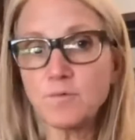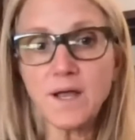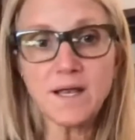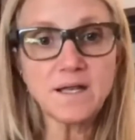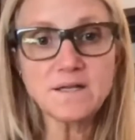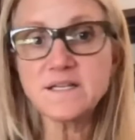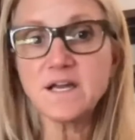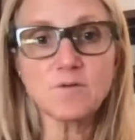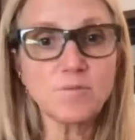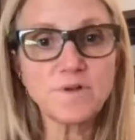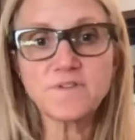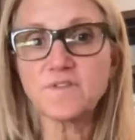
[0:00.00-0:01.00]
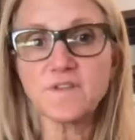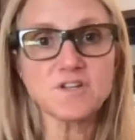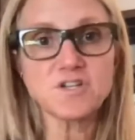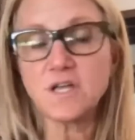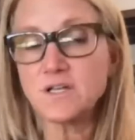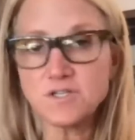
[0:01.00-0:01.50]
writing down what's
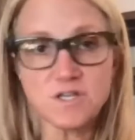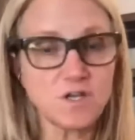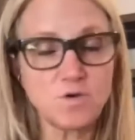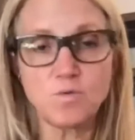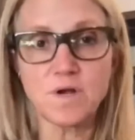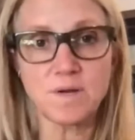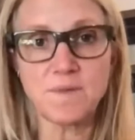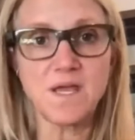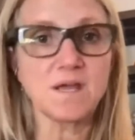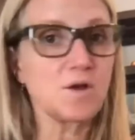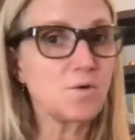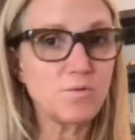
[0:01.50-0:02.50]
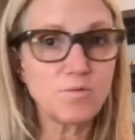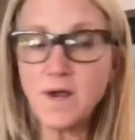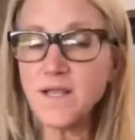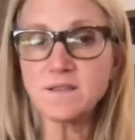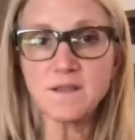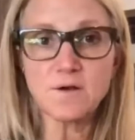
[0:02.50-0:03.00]
the change that you want to make
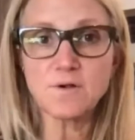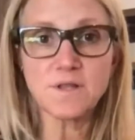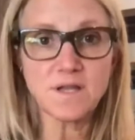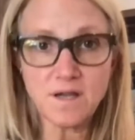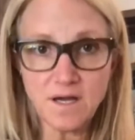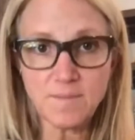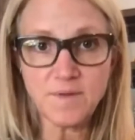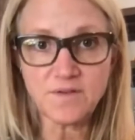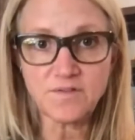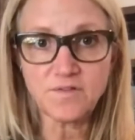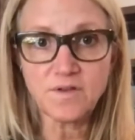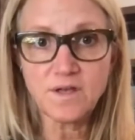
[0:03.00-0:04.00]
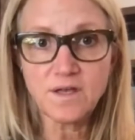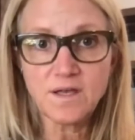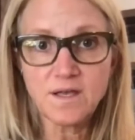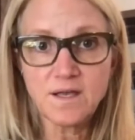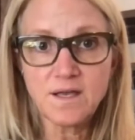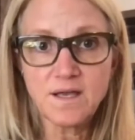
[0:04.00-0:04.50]
right there in the comments.
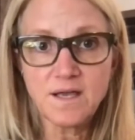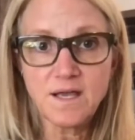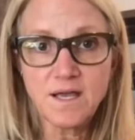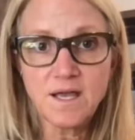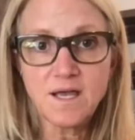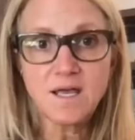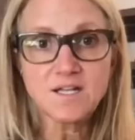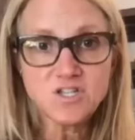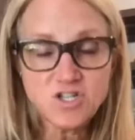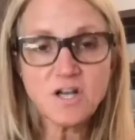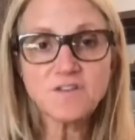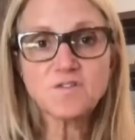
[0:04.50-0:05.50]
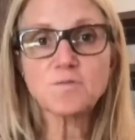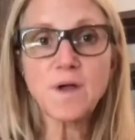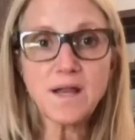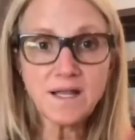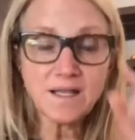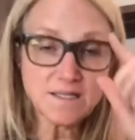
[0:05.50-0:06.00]
Just
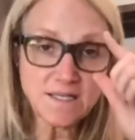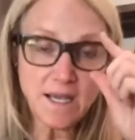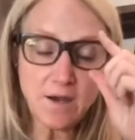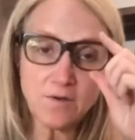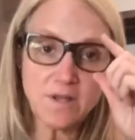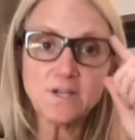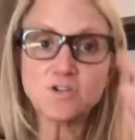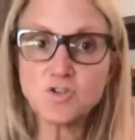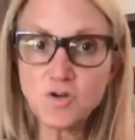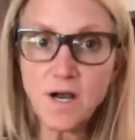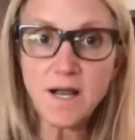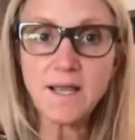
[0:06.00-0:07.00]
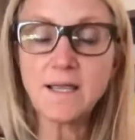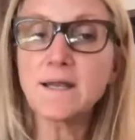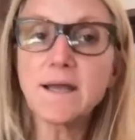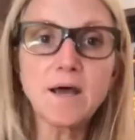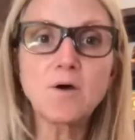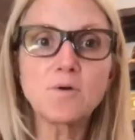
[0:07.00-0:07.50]
writing it down and
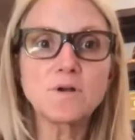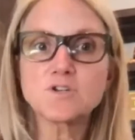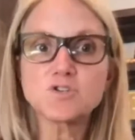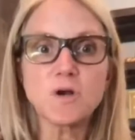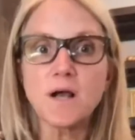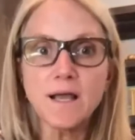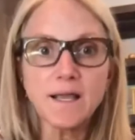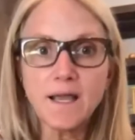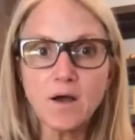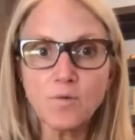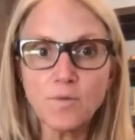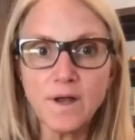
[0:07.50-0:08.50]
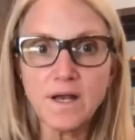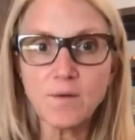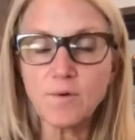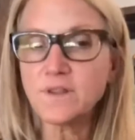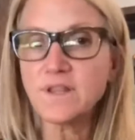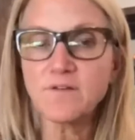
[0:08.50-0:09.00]
trying it out,
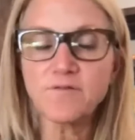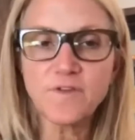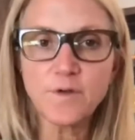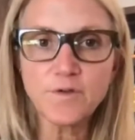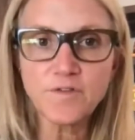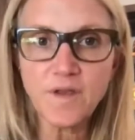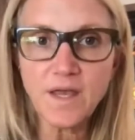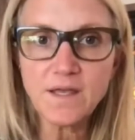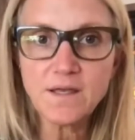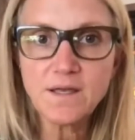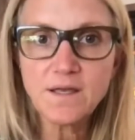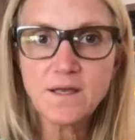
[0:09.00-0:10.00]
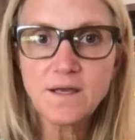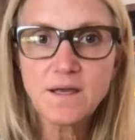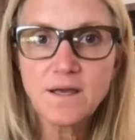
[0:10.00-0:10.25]
writing what that feels like,